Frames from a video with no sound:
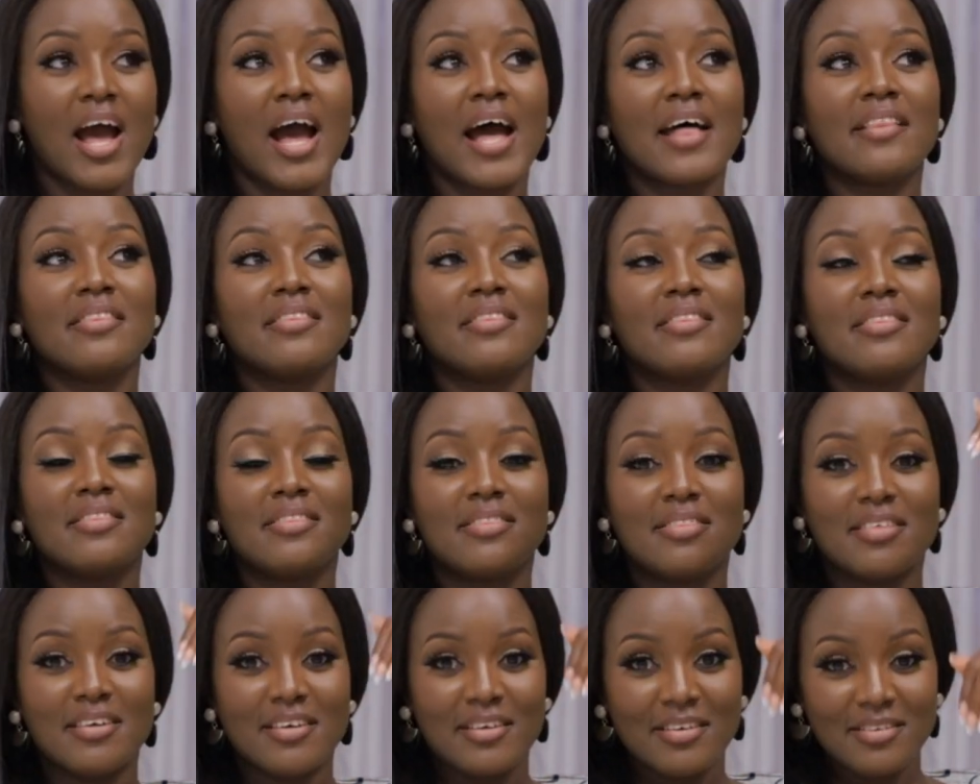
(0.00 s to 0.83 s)

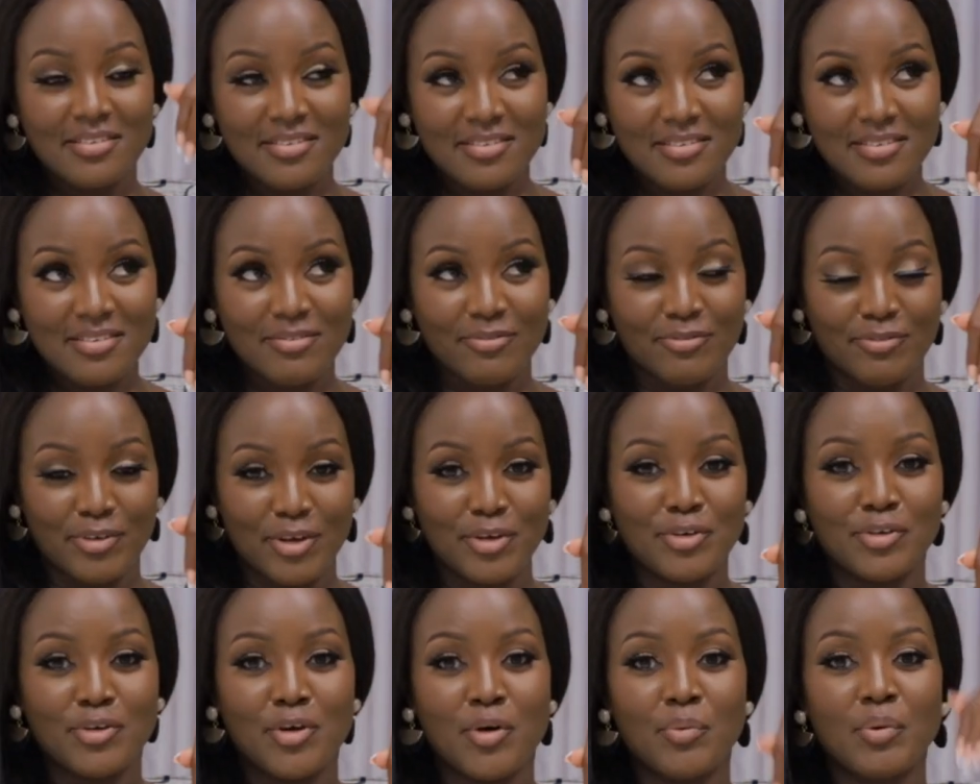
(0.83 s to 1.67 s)
And this
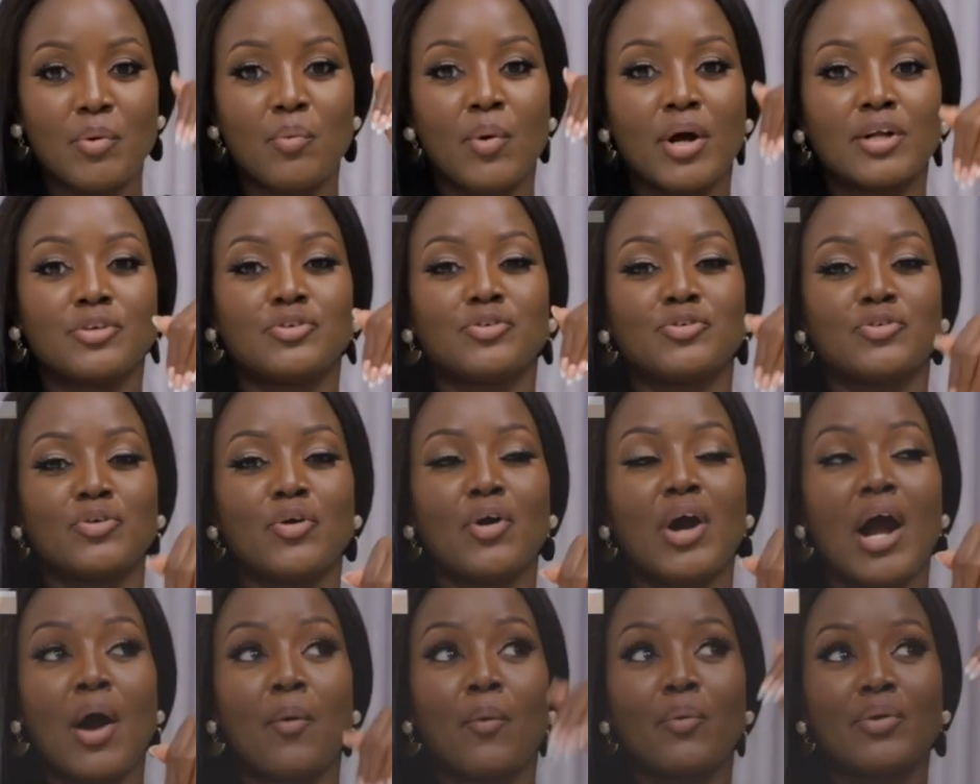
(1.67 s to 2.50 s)
video,
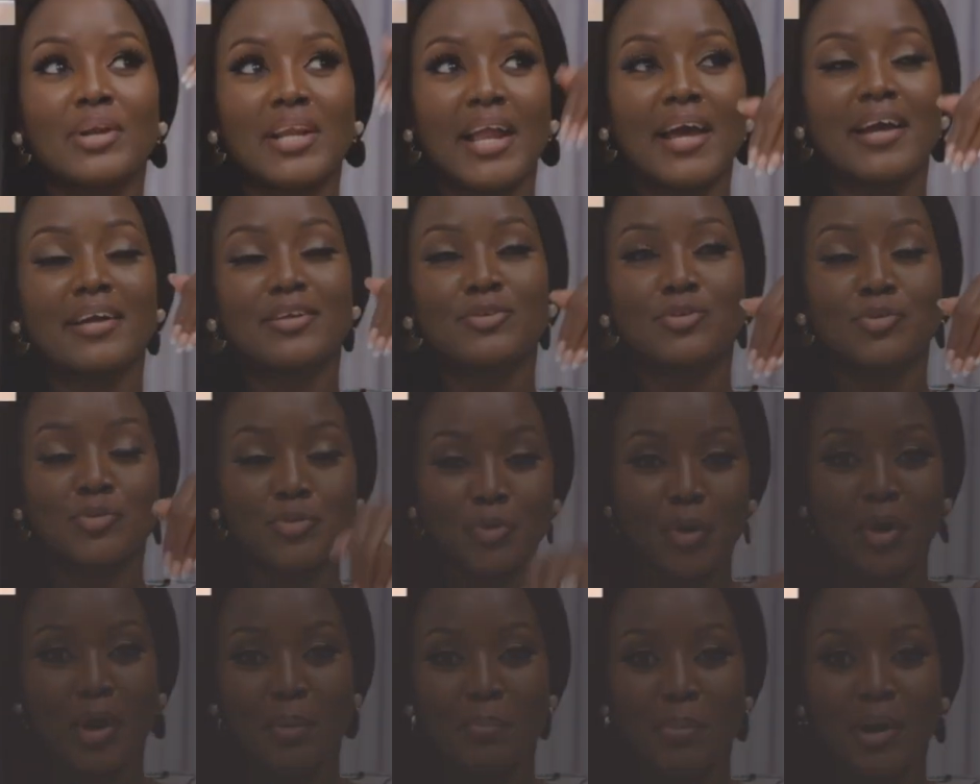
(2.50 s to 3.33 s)
I would like to
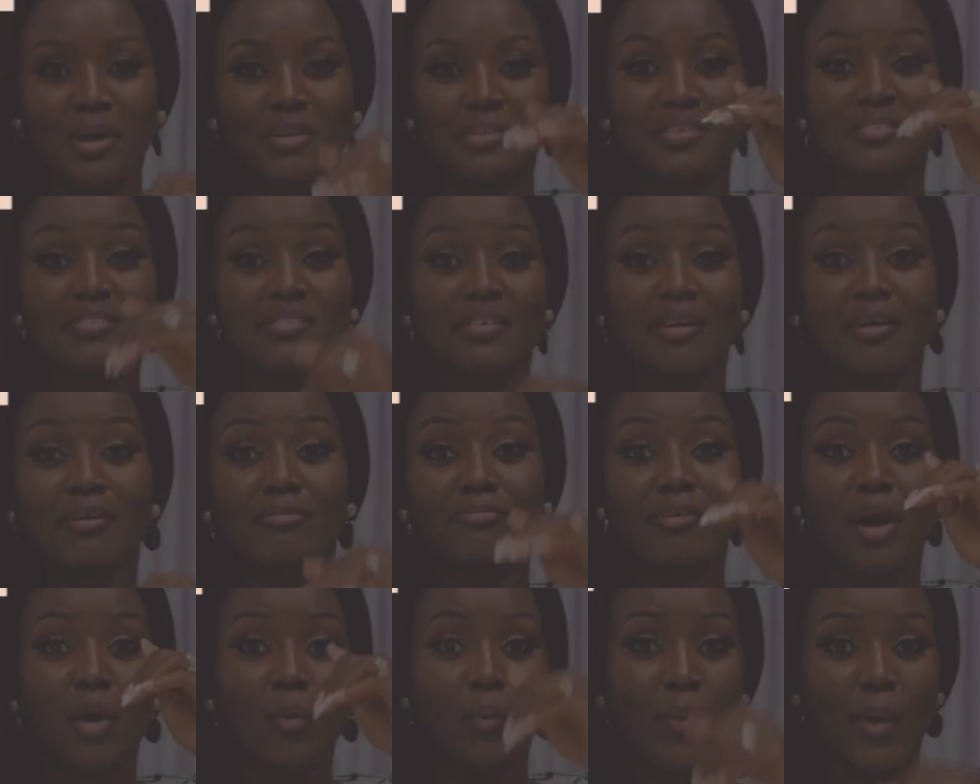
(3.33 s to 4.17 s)
talk about
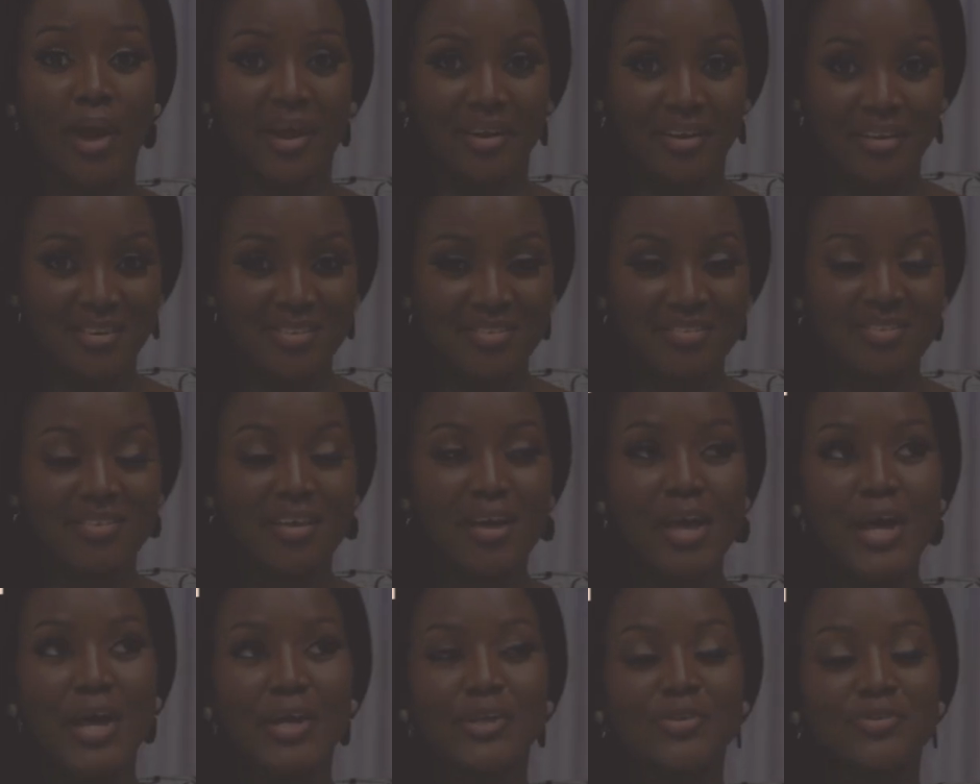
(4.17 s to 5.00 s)

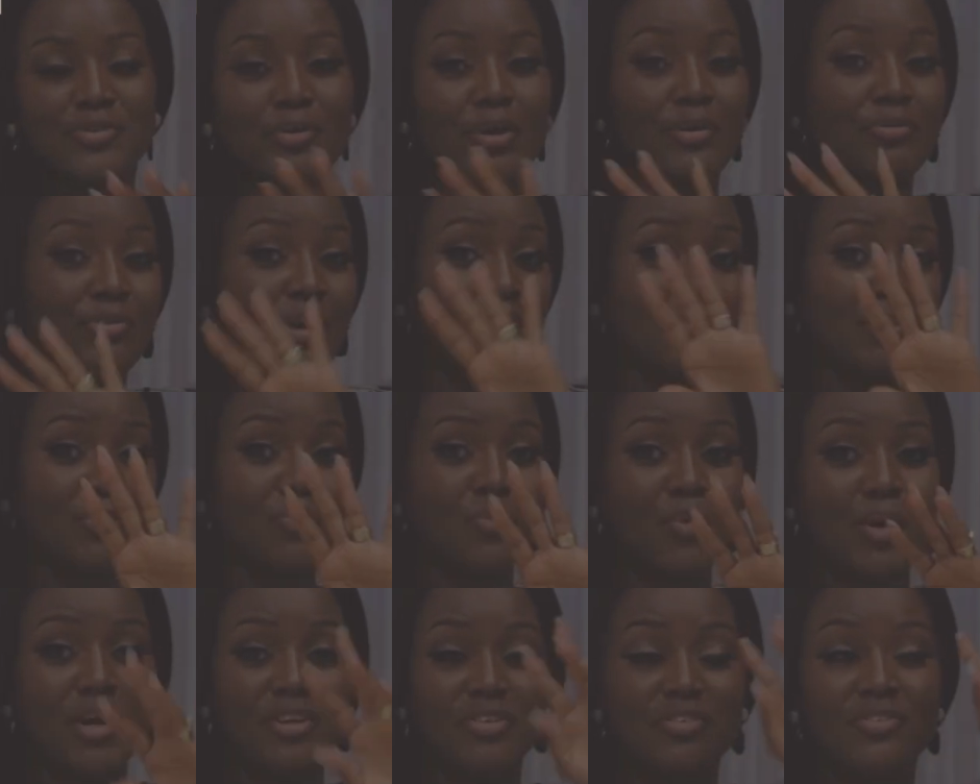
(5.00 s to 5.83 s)
self-awareness. So if you
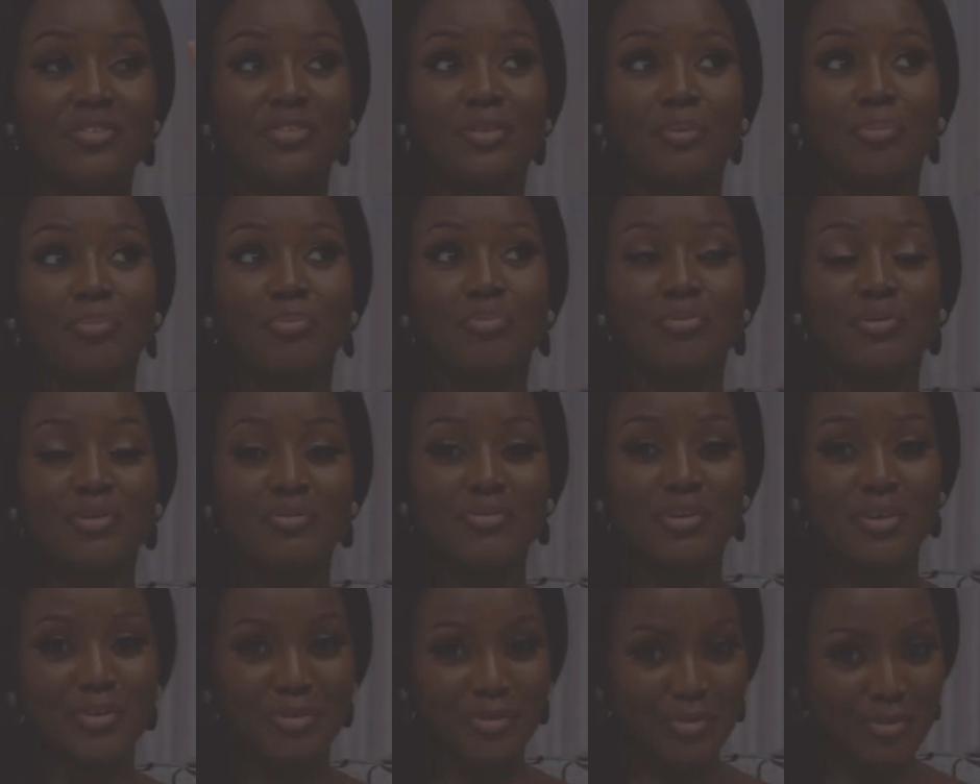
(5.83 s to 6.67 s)
haven't watched the
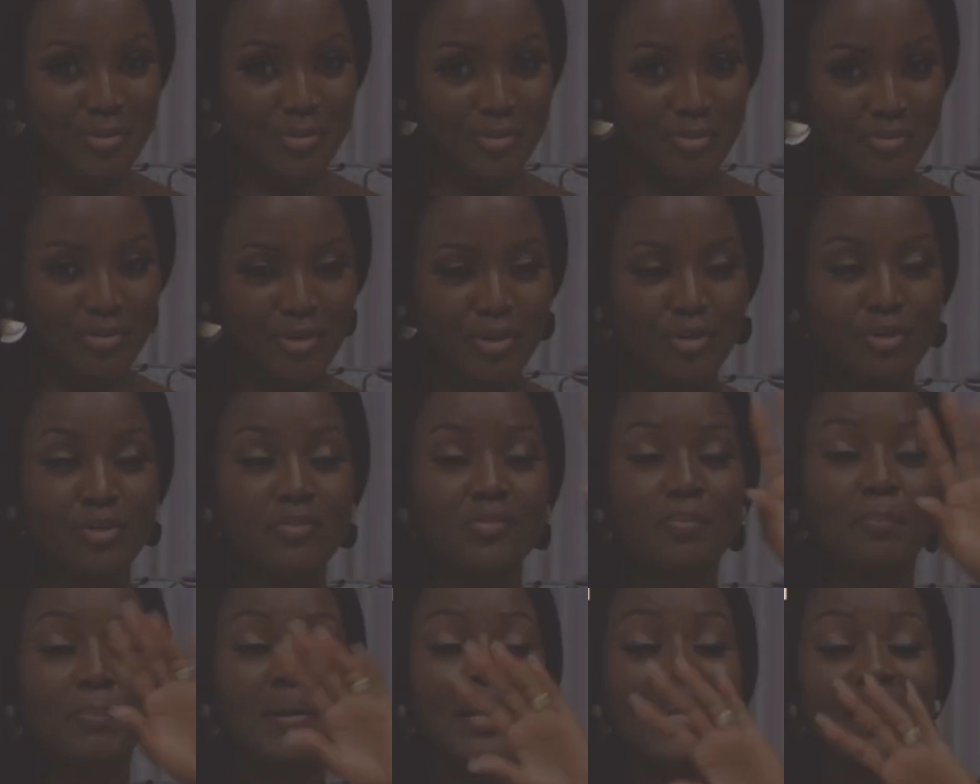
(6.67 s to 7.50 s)
previous two
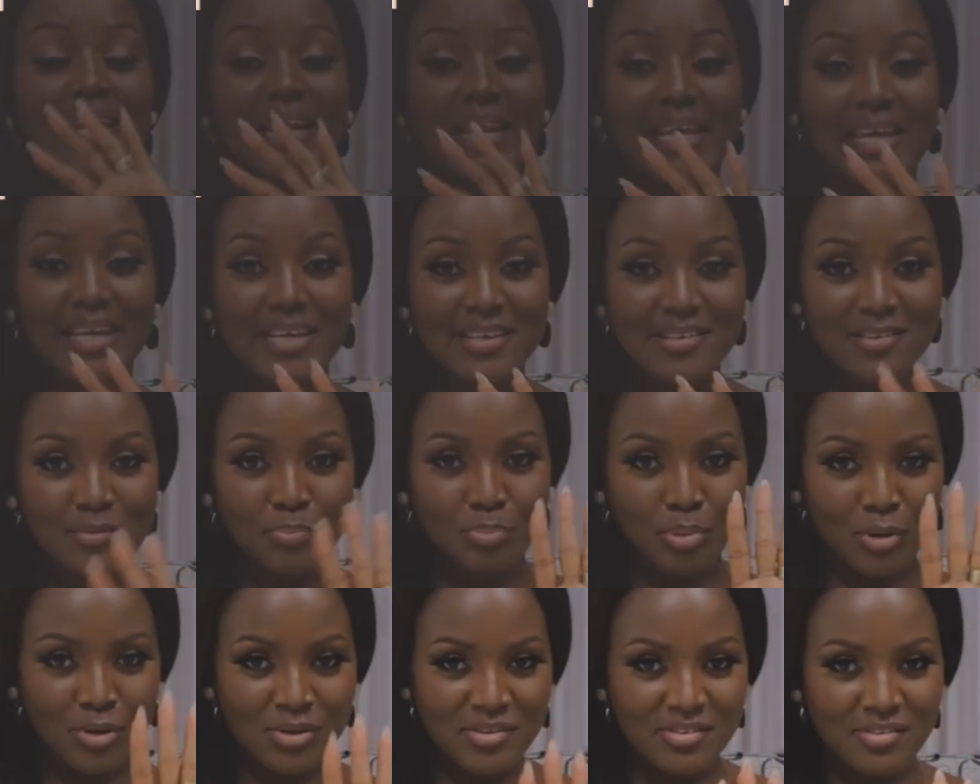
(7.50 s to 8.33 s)
videos, please
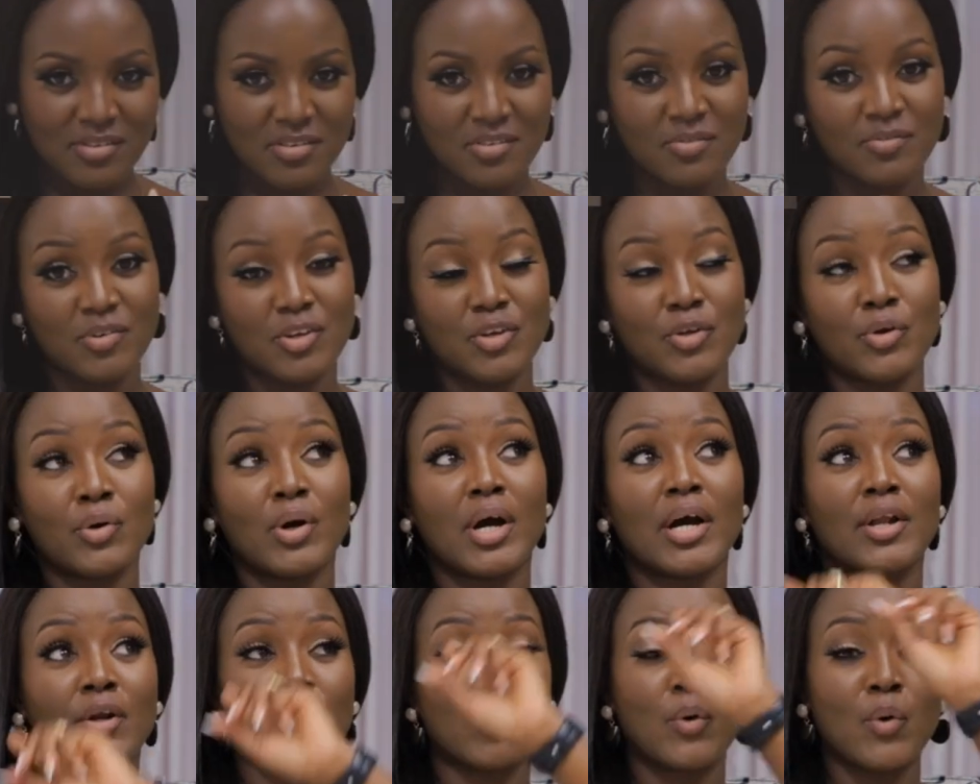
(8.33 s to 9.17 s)
pause this video
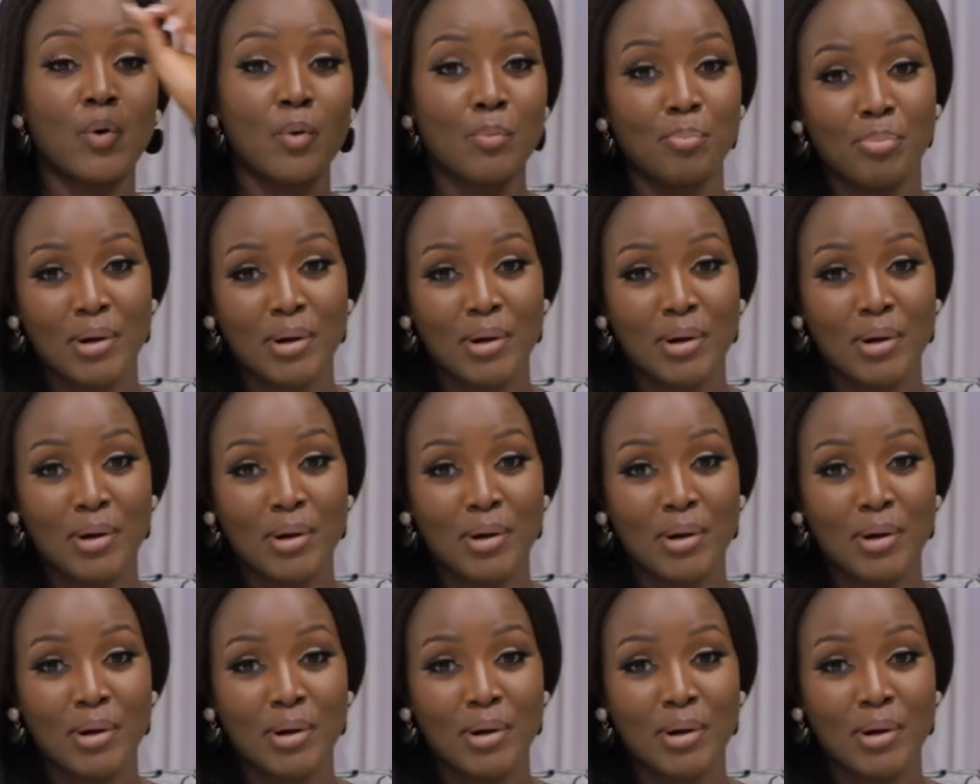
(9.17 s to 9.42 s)
and go